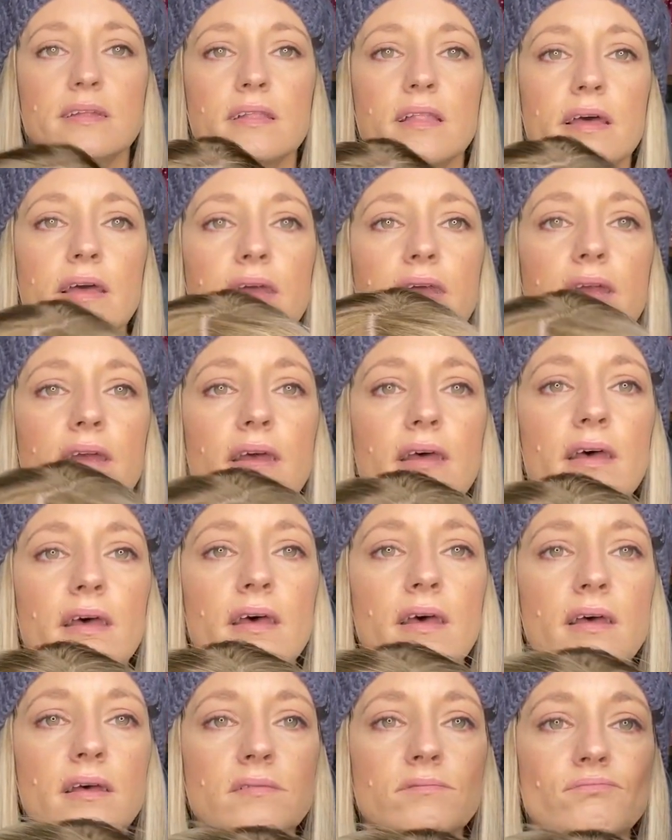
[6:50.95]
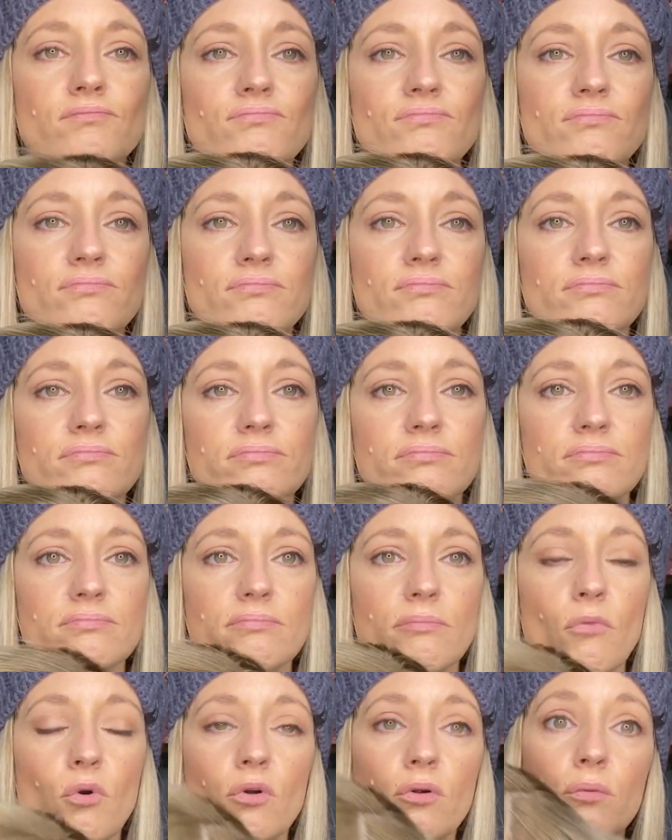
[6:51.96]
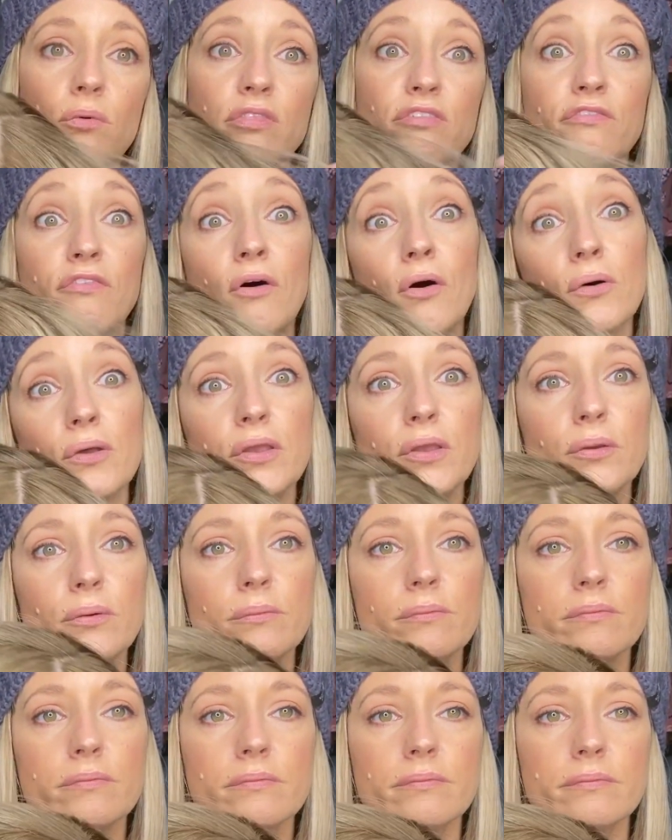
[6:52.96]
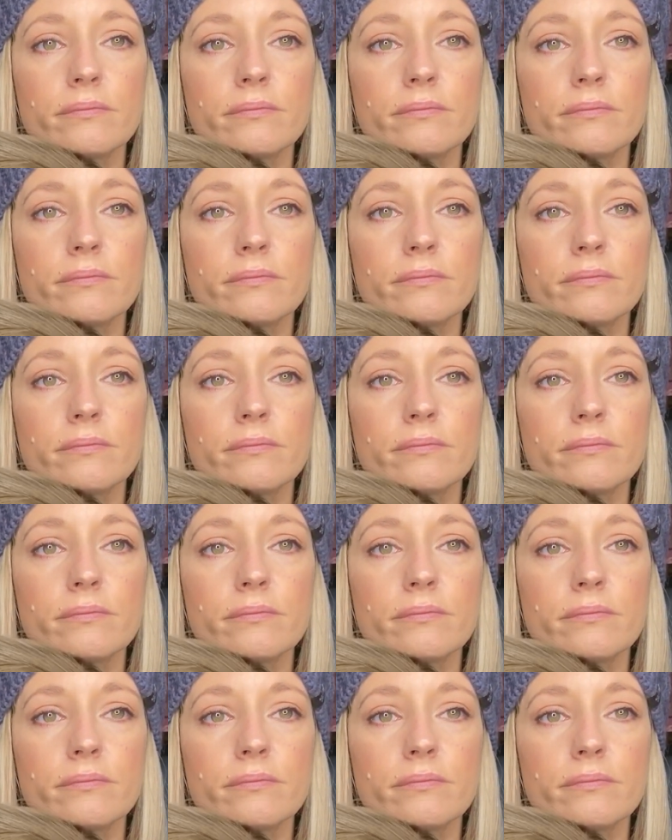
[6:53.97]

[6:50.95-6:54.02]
lay more with volume?